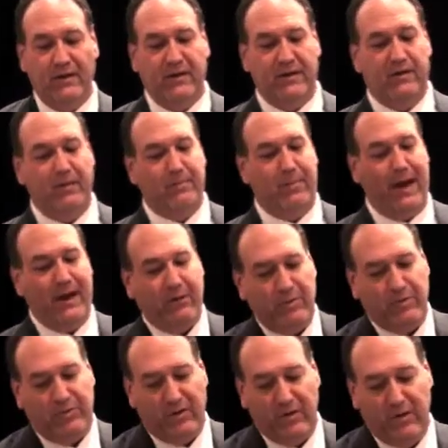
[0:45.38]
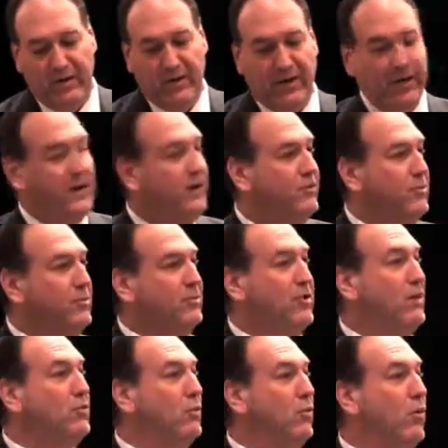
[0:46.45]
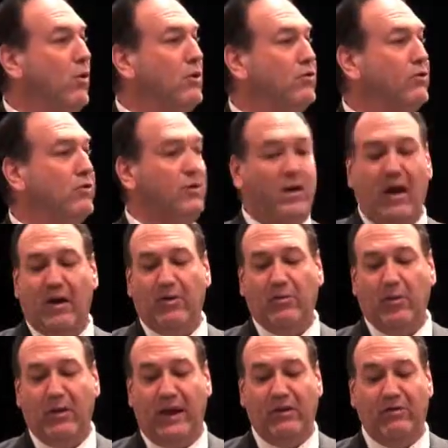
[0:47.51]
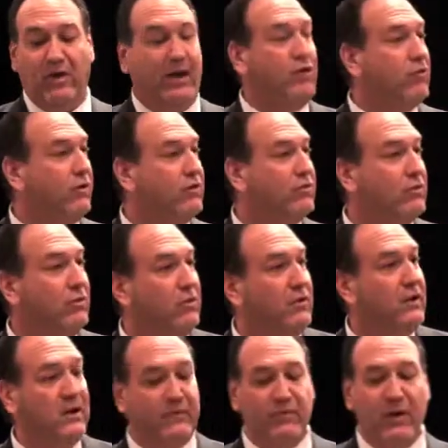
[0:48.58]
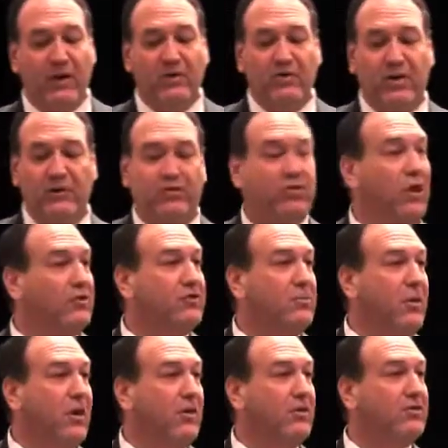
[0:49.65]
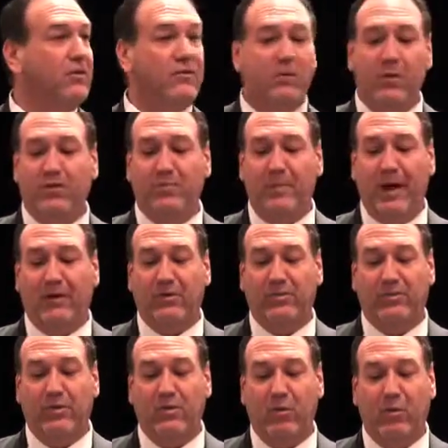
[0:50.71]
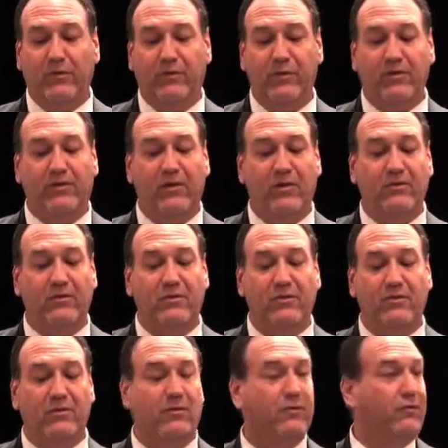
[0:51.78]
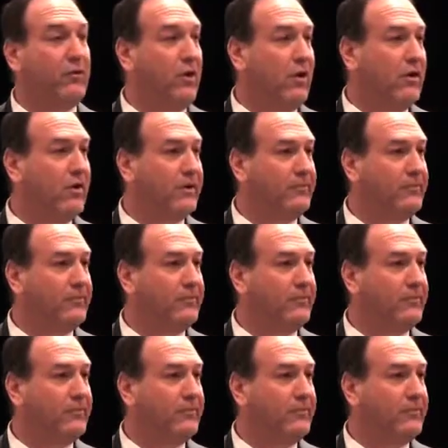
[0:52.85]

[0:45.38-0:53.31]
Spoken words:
in Bankruptcy to present the award to the Honorable A.J. Cristol, Chief Judge Emeritus of the U.S. Bankruptcy Court for the Southern District of Florida.